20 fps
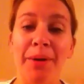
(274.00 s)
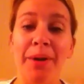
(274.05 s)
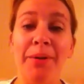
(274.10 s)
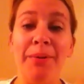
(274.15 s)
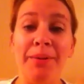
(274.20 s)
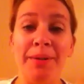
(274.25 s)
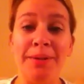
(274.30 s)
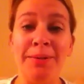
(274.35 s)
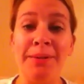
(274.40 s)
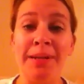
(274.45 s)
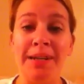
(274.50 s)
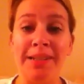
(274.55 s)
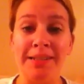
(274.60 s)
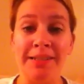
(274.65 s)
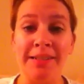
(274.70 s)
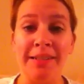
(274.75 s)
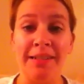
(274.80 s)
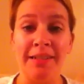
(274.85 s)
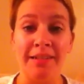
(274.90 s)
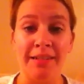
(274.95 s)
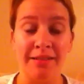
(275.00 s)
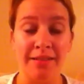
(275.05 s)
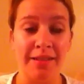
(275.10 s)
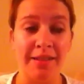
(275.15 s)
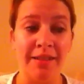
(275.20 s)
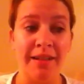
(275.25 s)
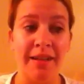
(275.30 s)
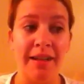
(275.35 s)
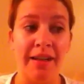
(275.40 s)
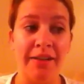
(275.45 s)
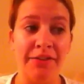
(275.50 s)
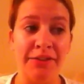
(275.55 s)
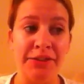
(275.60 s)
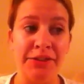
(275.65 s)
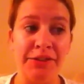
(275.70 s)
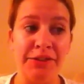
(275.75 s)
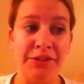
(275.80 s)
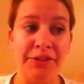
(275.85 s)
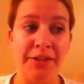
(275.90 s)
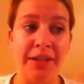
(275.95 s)
Which we also did on Sunday
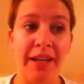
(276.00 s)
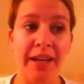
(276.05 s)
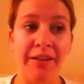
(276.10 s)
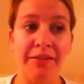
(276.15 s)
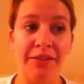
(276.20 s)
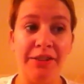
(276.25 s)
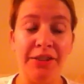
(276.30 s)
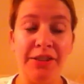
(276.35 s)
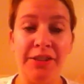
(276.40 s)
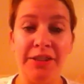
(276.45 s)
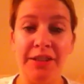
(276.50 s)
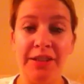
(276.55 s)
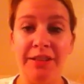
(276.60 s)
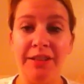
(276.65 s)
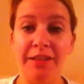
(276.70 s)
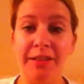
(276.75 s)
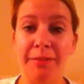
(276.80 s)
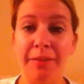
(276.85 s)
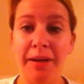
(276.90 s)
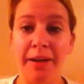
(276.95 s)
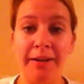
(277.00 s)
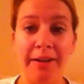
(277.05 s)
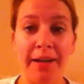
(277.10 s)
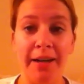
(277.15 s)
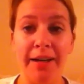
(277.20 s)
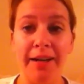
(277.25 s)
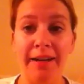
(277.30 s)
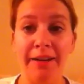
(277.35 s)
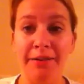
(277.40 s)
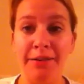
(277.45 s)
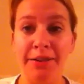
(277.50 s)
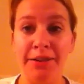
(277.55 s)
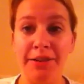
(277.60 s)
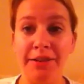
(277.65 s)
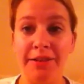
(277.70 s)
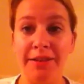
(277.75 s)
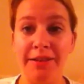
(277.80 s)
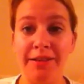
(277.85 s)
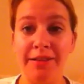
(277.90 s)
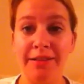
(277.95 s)
afternoon after Jared did a bike ride. It was
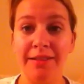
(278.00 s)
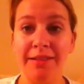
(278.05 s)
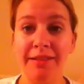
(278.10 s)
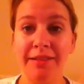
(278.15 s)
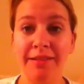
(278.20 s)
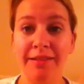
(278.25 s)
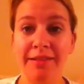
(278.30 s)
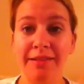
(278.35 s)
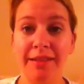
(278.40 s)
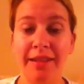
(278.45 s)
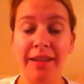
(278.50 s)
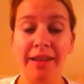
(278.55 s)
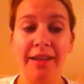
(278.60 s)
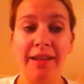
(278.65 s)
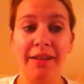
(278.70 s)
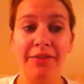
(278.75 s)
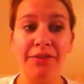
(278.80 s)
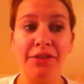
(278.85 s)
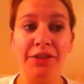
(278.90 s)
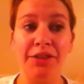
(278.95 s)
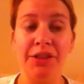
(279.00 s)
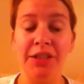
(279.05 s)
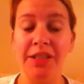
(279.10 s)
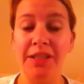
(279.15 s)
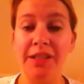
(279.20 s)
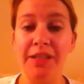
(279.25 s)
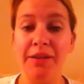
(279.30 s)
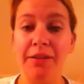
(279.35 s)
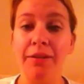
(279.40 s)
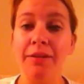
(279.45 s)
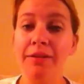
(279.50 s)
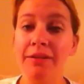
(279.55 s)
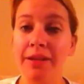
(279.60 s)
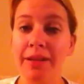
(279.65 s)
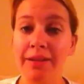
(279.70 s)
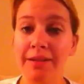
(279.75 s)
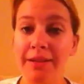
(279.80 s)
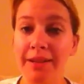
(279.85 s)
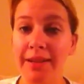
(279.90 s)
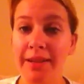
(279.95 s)
just after chasing Owen
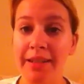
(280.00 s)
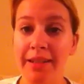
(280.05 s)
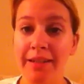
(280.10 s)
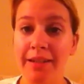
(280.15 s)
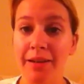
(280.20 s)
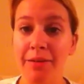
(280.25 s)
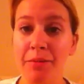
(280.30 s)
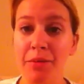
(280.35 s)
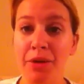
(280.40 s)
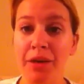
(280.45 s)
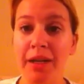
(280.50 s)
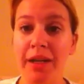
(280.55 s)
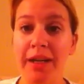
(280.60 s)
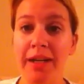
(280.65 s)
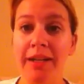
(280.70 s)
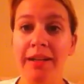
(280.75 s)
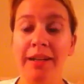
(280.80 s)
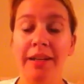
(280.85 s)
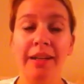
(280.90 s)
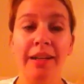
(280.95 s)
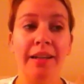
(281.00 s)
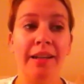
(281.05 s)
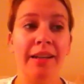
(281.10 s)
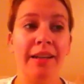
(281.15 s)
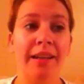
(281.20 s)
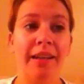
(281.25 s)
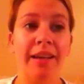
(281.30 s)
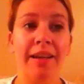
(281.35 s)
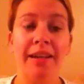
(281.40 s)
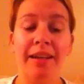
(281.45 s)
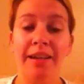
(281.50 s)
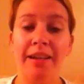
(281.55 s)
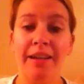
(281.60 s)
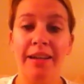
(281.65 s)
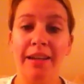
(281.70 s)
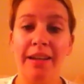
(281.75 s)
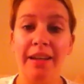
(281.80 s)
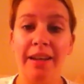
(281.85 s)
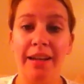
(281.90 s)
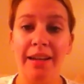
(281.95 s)
around in the heat all morning and
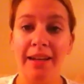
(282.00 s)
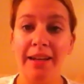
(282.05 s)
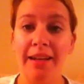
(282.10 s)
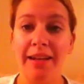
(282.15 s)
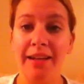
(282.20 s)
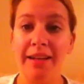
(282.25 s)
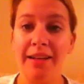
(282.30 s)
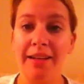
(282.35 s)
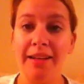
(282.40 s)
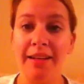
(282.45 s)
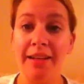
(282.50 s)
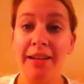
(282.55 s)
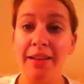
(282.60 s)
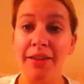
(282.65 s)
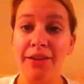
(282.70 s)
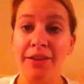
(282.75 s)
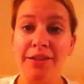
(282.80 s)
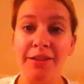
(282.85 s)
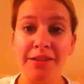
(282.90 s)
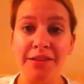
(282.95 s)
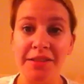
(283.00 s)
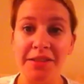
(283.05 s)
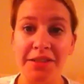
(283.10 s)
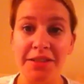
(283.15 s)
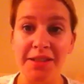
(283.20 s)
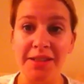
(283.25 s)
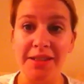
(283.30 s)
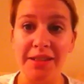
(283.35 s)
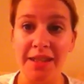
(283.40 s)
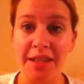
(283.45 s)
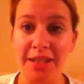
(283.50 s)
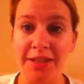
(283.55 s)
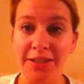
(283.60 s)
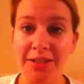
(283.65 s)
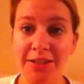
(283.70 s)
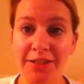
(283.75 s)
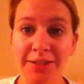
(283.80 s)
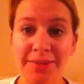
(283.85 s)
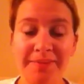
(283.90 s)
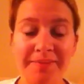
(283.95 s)
eating another delicious
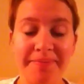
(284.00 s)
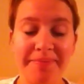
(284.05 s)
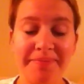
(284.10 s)
lunch.